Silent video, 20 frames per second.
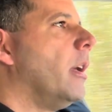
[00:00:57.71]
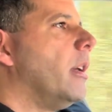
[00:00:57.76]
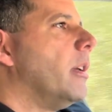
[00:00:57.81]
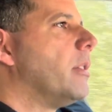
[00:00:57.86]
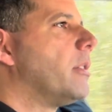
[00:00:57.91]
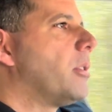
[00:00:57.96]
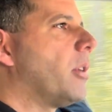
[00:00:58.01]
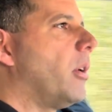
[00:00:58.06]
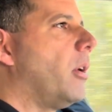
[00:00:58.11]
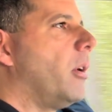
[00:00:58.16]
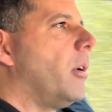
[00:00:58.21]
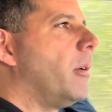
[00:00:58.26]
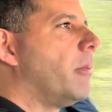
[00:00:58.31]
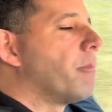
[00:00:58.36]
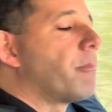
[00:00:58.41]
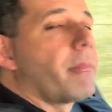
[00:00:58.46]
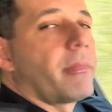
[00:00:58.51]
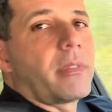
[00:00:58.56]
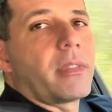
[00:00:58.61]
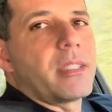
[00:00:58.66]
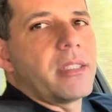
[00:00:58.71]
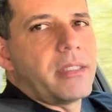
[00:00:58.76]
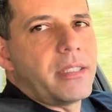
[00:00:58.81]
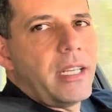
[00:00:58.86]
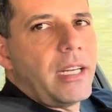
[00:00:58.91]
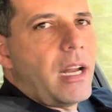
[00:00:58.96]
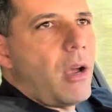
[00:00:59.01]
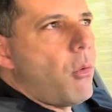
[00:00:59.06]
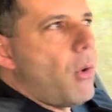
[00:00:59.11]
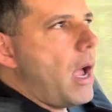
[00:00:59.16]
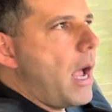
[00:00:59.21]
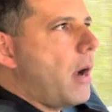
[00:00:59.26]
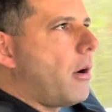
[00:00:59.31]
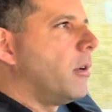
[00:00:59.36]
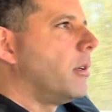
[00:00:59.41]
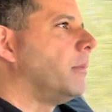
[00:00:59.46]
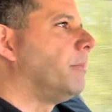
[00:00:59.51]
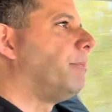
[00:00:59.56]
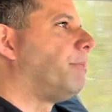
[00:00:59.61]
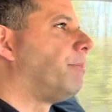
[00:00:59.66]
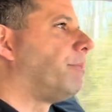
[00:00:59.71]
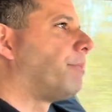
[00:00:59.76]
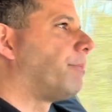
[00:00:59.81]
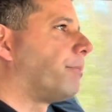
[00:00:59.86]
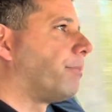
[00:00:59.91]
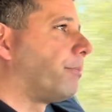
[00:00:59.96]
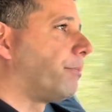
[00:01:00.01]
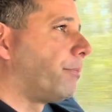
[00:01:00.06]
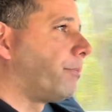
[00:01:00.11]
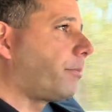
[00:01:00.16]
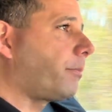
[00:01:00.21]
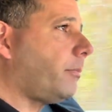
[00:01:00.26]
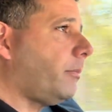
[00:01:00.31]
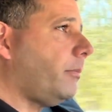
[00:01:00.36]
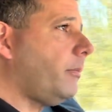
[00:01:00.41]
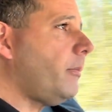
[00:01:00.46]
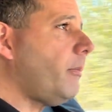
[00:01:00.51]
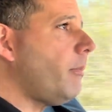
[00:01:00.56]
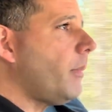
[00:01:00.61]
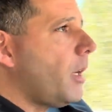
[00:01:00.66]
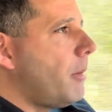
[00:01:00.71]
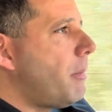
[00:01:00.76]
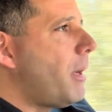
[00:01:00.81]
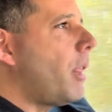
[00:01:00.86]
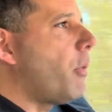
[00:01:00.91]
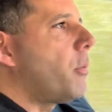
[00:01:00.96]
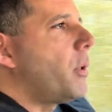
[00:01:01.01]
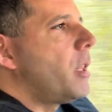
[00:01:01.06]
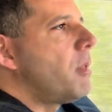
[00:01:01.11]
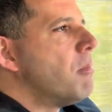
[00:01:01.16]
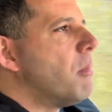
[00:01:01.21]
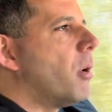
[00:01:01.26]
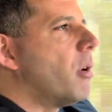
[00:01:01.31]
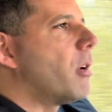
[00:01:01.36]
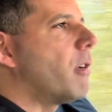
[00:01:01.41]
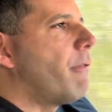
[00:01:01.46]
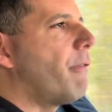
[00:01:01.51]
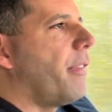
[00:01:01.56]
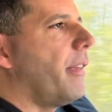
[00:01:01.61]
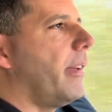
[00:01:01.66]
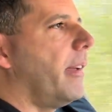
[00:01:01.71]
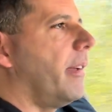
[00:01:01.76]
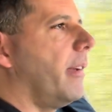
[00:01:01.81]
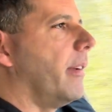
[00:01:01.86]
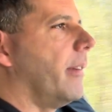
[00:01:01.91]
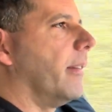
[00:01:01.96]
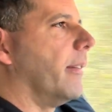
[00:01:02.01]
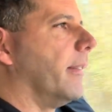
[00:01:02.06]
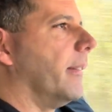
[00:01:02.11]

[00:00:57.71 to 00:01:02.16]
So still a wagon, but with more of the,